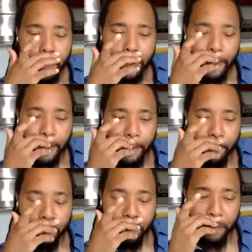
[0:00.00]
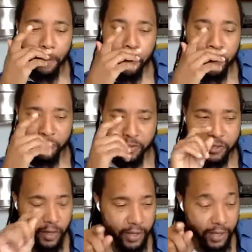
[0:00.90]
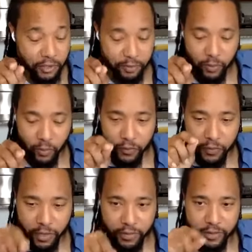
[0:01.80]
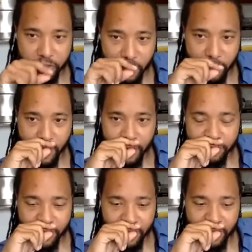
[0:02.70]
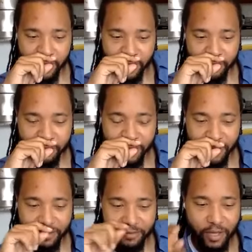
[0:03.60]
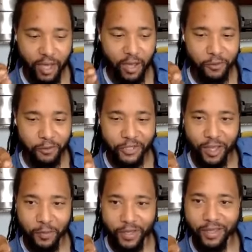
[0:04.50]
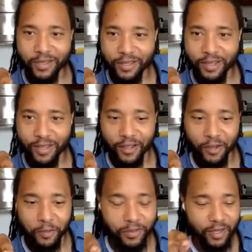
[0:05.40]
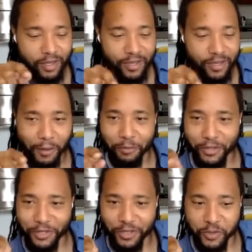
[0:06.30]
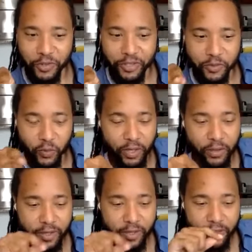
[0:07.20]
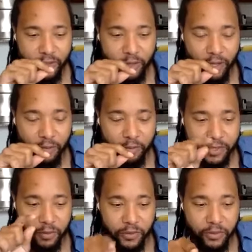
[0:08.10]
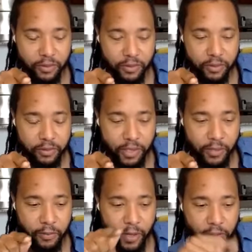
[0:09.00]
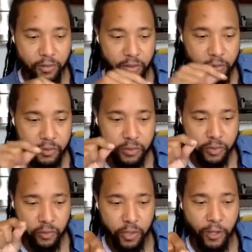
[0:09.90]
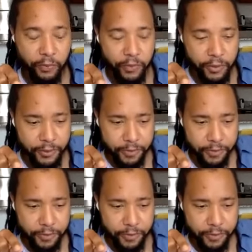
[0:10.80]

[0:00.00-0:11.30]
Um, this might actually be worth another shout out. Um, uh, Hado, chime in um, if I butcher this one as well. Uh, but something you, you said about those new companies,